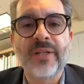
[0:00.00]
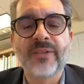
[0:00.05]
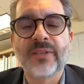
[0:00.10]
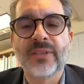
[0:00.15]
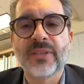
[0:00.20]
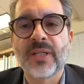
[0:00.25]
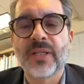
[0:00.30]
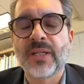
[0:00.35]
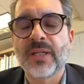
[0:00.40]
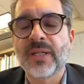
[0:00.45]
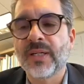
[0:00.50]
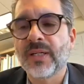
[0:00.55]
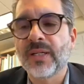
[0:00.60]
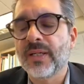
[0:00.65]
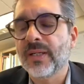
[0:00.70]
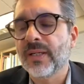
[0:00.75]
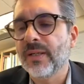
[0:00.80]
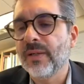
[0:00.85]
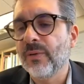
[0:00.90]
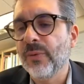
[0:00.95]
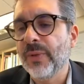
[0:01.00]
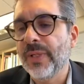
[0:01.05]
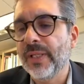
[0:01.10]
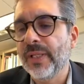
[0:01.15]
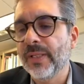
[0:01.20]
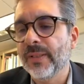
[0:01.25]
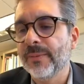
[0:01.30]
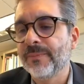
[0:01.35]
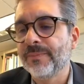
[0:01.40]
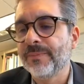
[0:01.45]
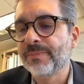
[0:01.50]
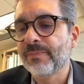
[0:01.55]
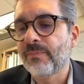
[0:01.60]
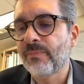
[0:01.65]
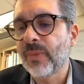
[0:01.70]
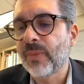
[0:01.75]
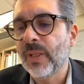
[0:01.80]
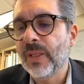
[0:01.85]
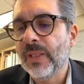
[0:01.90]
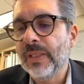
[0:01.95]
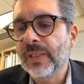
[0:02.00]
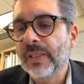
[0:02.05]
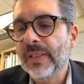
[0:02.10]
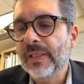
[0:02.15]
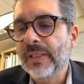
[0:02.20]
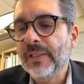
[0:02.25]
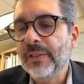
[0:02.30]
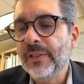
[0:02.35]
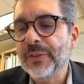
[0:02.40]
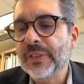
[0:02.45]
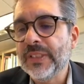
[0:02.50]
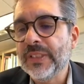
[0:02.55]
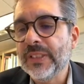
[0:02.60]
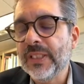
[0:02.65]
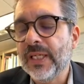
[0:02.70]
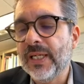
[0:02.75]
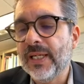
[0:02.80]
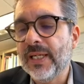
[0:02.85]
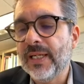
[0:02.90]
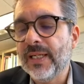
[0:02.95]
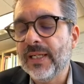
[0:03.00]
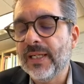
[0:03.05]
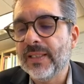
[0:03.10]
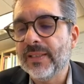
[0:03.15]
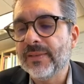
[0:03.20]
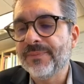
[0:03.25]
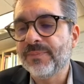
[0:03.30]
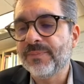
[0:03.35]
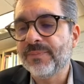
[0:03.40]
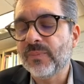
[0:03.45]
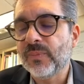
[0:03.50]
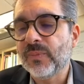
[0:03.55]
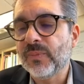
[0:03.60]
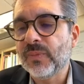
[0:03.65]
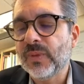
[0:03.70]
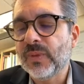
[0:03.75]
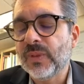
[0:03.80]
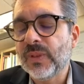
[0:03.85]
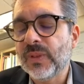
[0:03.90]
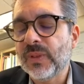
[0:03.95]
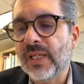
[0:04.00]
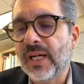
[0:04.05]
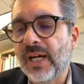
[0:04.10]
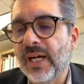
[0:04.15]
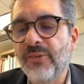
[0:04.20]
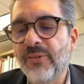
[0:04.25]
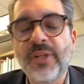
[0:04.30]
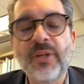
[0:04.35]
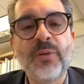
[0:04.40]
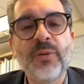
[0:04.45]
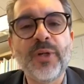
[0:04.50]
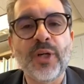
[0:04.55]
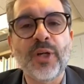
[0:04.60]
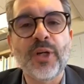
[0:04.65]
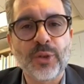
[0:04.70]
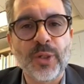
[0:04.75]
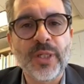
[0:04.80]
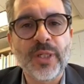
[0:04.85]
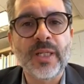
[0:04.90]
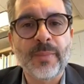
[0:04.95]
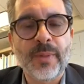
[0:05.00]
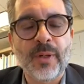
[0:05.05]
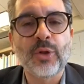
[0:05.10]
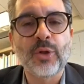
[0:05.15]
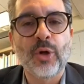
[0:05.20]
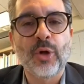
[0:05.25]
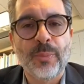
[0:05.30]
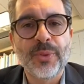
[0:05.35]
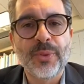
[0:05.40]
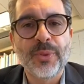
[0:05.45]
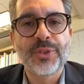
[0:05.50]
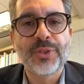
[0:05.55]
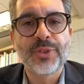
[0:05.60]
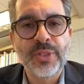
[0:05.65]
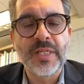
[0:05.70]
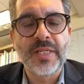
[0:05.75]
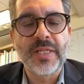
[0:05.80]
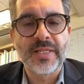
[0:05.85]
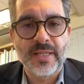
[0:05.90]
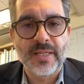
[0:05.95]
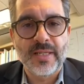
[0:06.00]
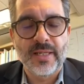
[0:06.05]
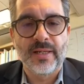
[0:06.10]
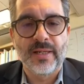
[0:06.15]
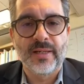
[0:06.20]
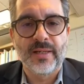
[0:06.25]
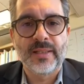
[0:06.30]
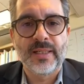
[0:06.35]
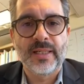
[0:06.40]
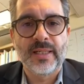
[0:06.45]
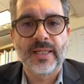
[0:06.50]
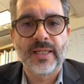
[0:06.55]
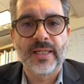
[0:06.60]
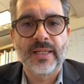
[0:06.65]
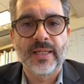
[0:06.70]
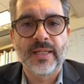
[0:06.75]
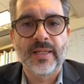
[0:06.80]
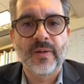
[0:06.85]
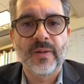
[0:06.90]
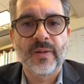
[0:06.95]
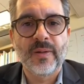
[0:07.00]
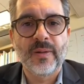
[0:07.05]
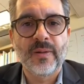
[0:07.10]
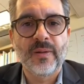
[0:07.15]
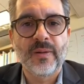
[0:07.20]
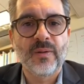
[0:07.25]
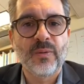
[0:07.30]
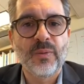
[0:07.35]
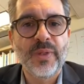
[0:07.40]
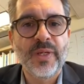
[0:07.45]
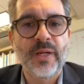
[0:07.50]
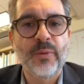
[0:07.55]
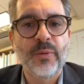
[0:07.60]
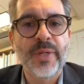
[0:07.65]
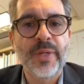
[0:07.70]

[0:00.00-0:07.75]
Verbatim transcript: uh, William. You see, uh, I think we are talking about opportunities here. Uh, we, we